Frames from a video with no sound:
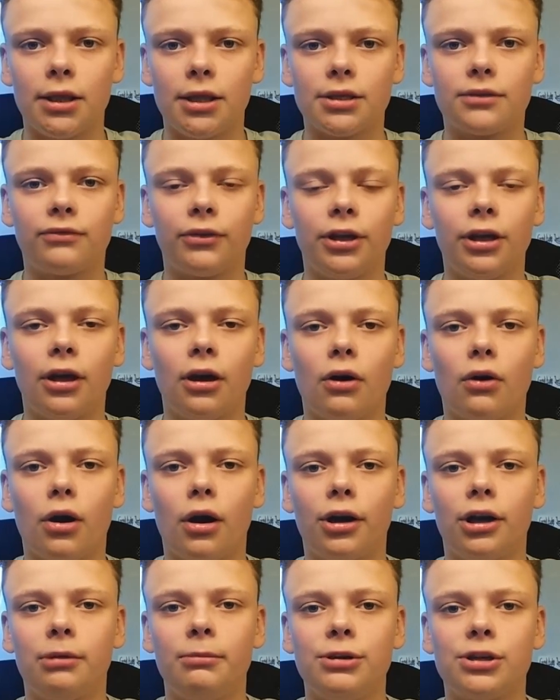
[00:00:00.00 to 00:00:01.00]
In this video,
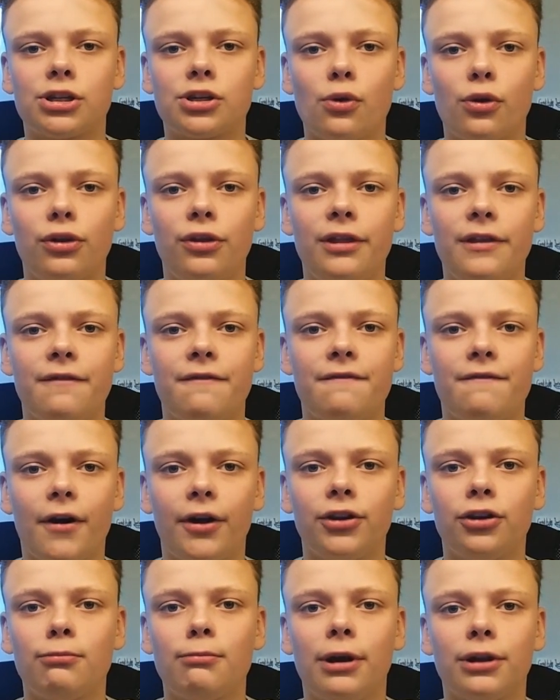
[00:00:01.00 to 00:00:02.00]
I'm going to be showing you the
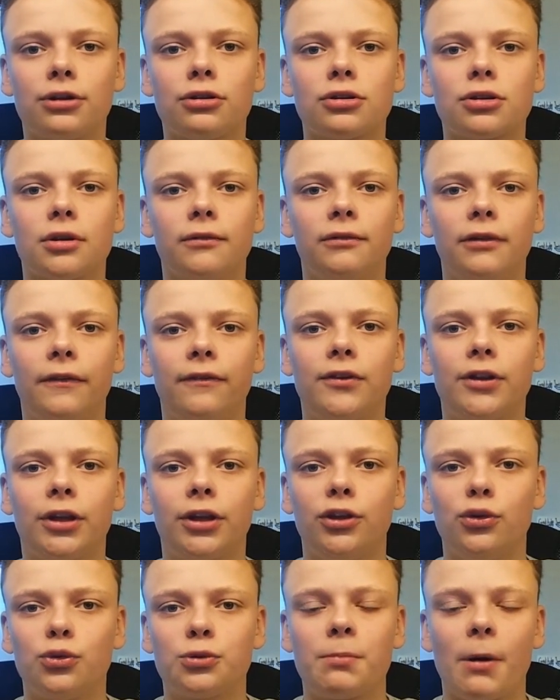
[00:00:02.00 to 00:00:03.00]
fundamentals of
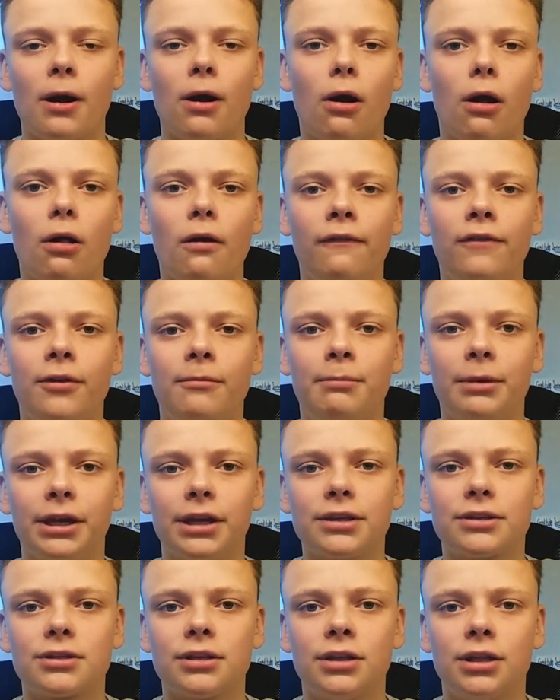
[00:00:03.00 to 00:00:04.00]
lifting used by all of the
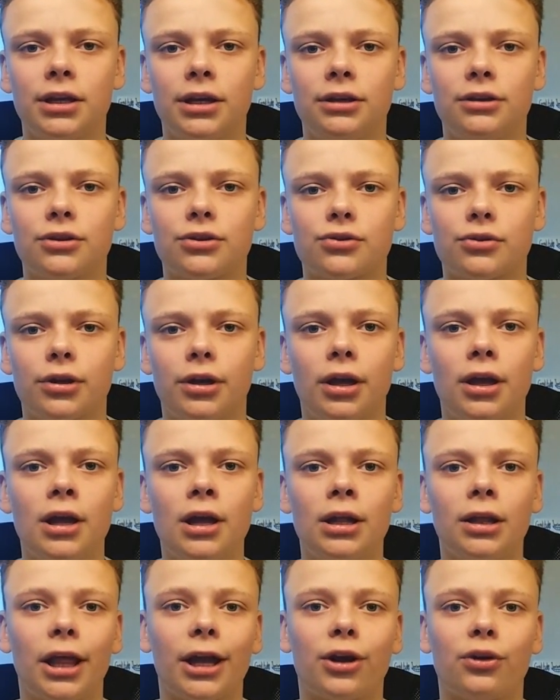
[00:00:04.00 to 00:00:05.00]
biggest in the industry,
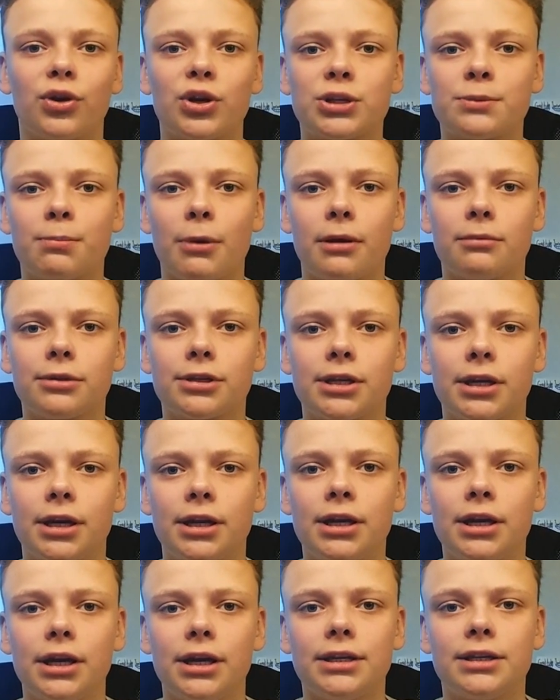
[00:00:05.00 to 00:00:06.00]
like Chris
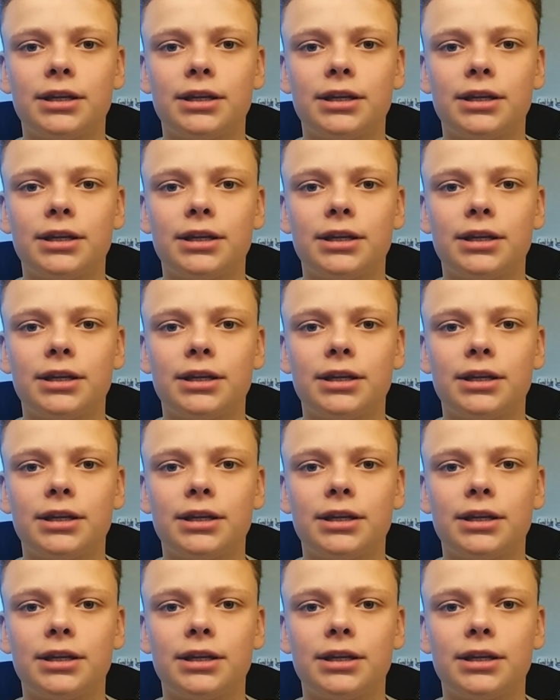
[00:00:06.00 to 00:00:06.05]
Bumstead,